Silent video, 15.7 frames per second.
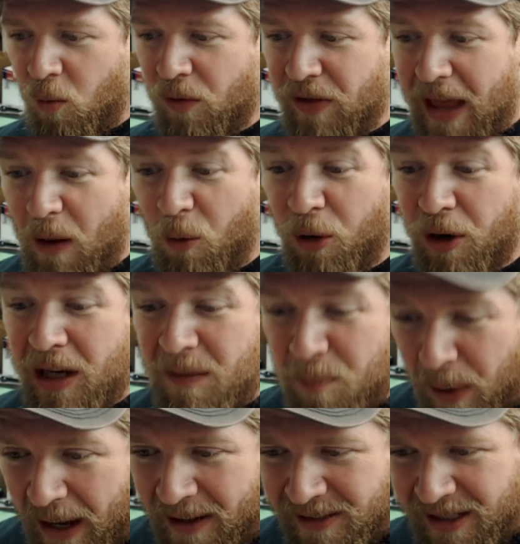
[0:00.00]
when they were
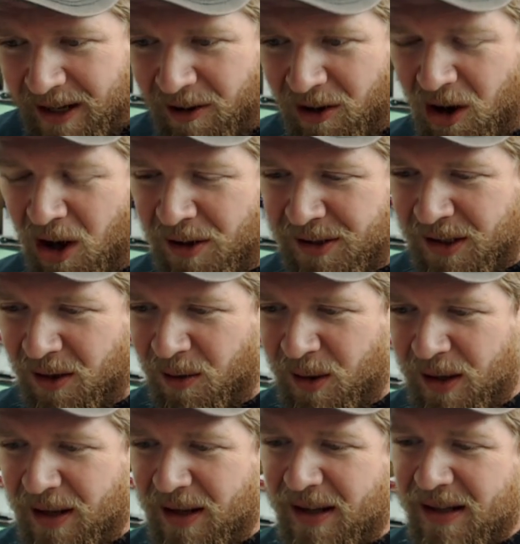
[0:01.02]
in Pantera also.